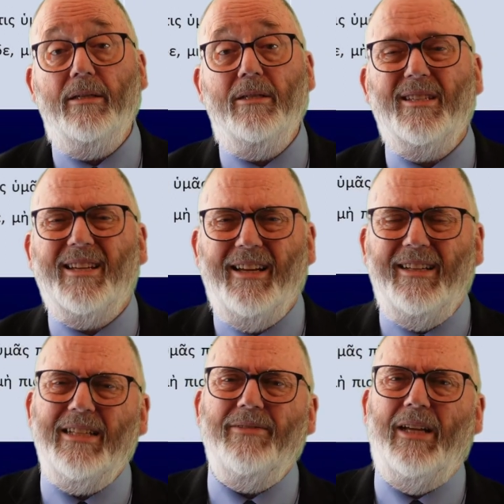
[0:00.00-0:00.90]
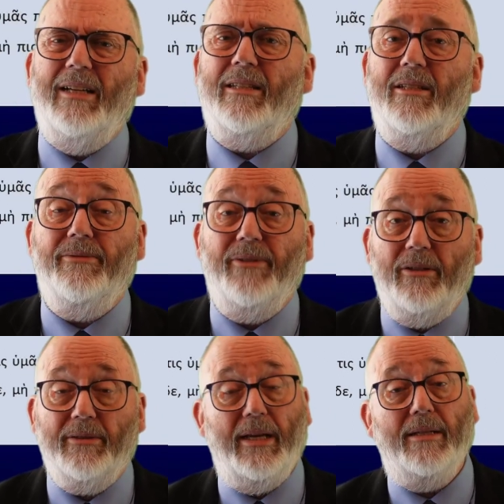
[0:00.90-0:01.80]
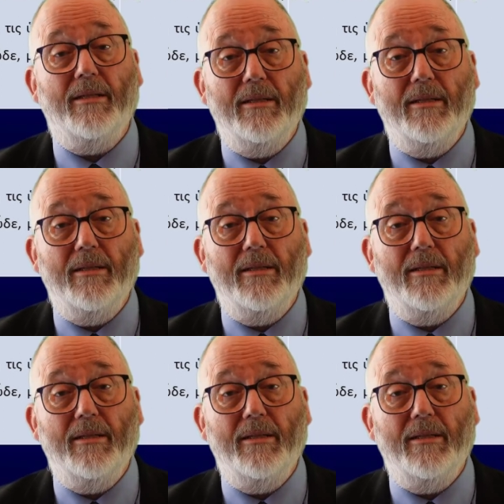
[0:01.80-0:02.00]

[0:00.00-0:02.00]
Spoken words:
is kind of like the default tense.